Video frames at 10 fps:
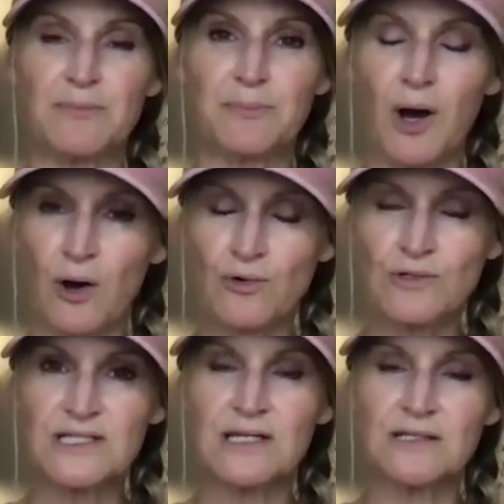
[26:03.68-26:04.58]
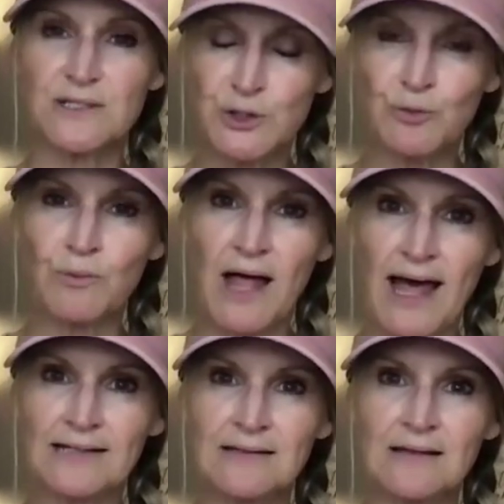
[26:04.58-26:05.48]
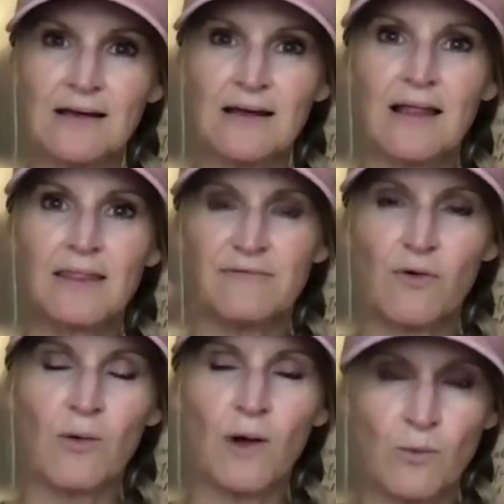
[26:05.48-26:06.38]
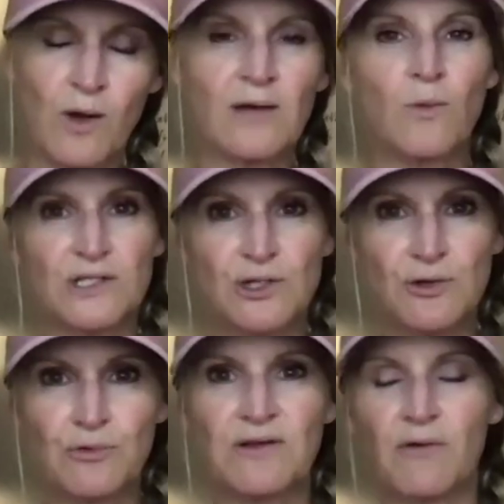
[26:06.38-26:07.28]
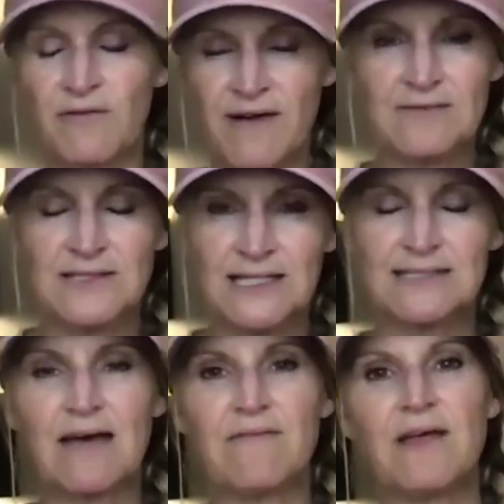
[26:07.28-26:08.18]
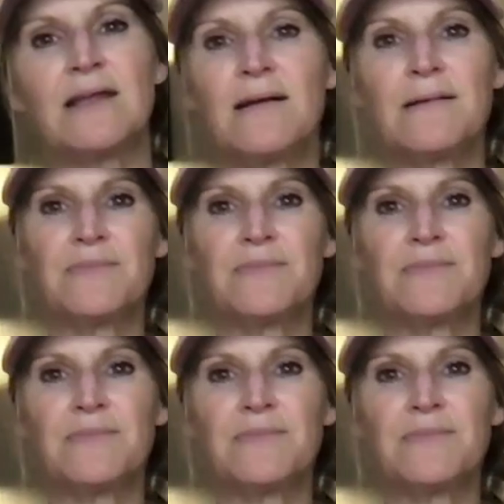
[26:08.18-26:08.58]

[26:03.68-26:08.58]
the Pose Zoom line, the 411-123-4567.